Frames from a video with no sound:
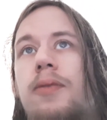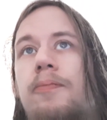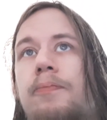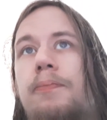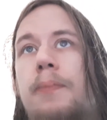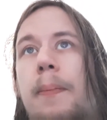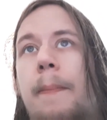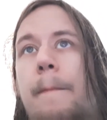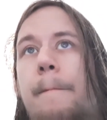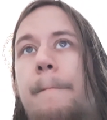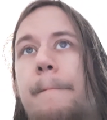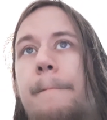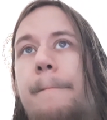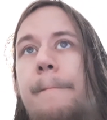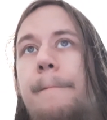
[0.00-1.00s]

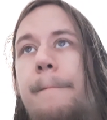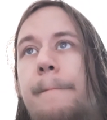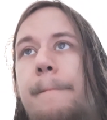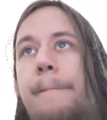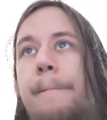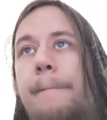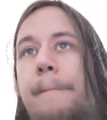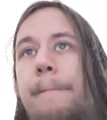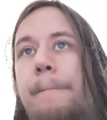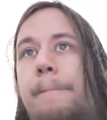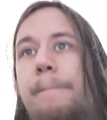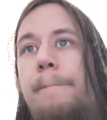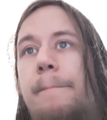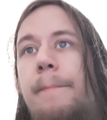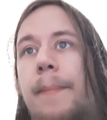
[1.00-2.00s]

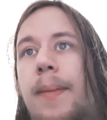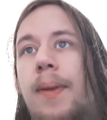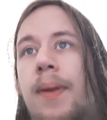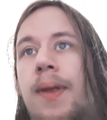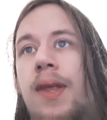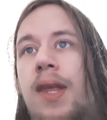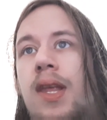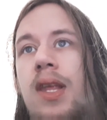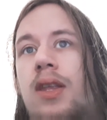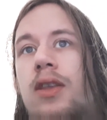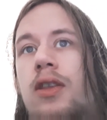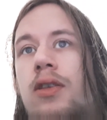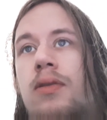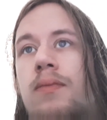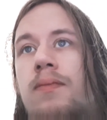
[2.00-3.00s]

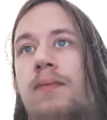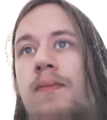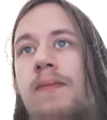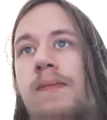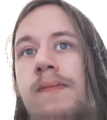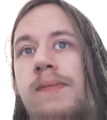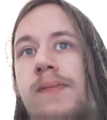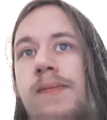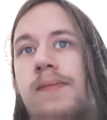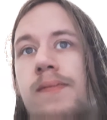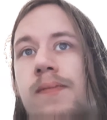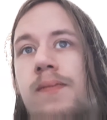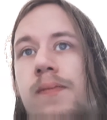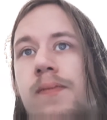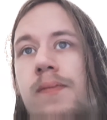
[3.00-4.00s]

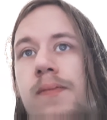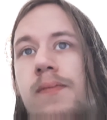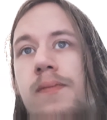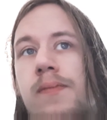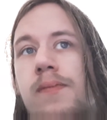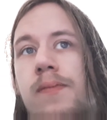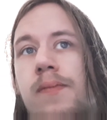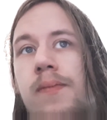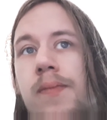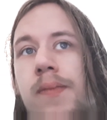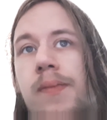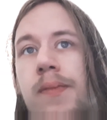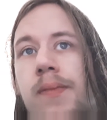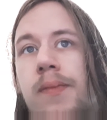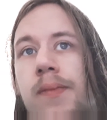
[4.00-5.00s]

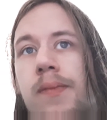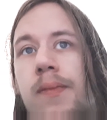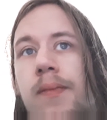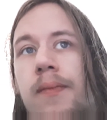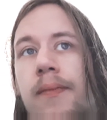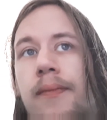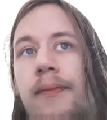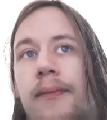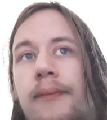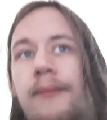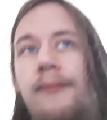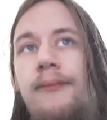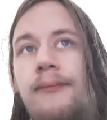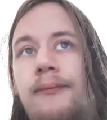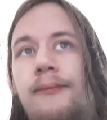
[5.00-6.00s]
[no speech]